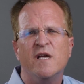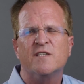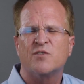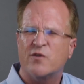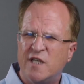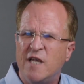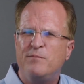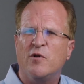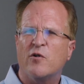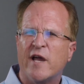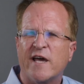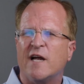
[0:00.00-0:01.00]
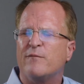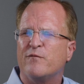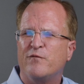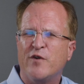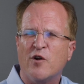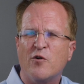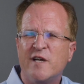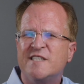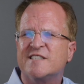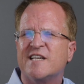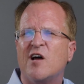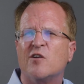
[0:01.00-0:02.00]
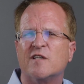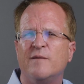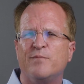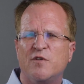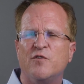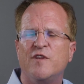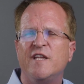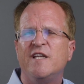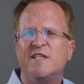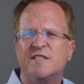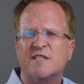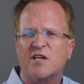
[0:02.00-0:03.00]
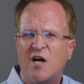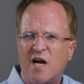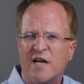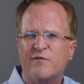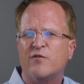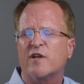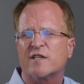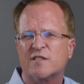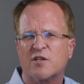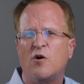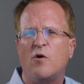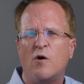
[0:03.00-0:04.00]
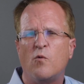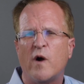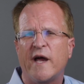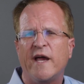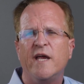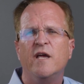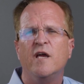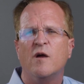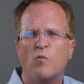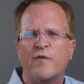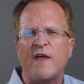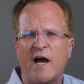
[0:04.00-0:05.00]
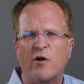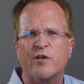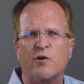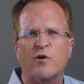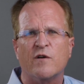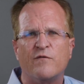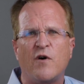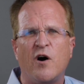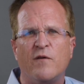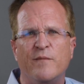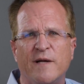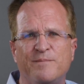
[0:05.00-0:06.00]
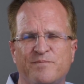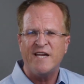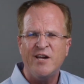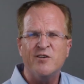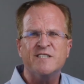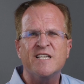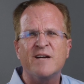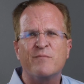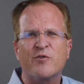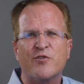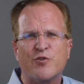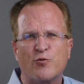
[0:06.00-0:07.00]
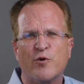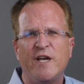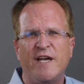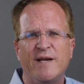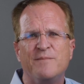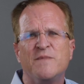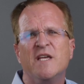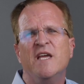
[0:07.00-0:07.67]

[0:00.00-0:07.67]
So keep your head up. Very seldom do these conflicts go away without your involvement. Here's number 3.